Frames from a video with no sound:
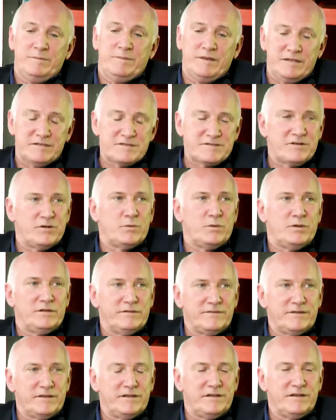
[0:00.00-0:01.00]
based on Quill
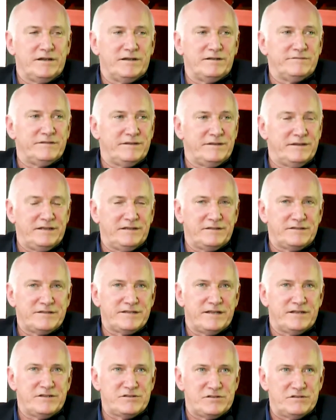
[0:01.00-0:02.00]
of the Dove, and they
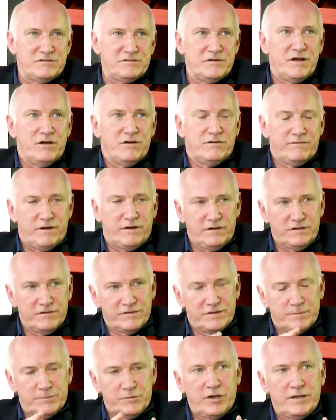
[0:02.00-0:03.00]
intend to follow
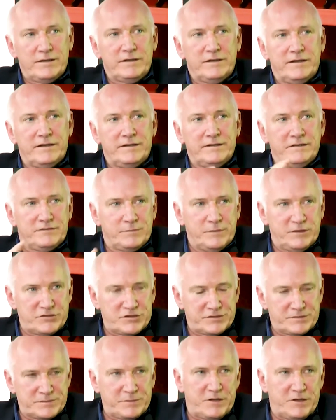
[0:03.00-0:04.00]
the plot line as
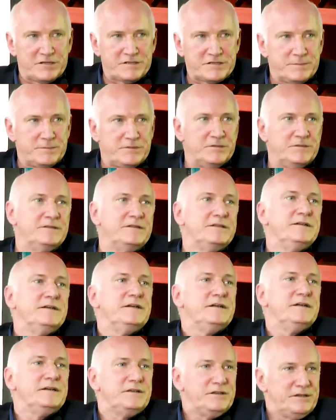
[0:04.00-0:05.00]
much as possible,
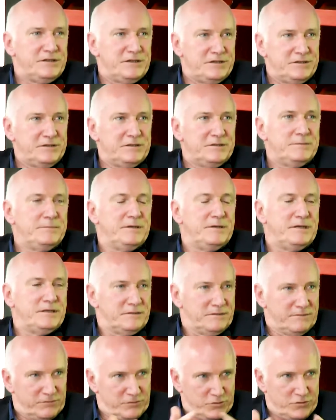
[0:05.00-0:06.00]
But,
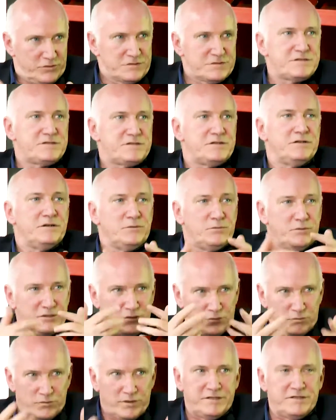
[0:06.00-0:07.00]
of course, when
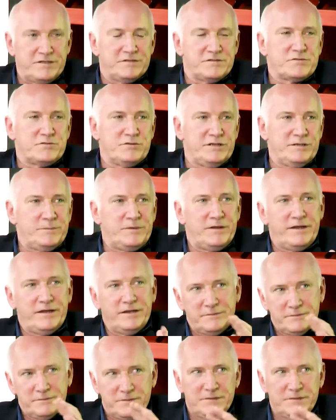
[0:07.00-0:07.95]
you write a screenplay,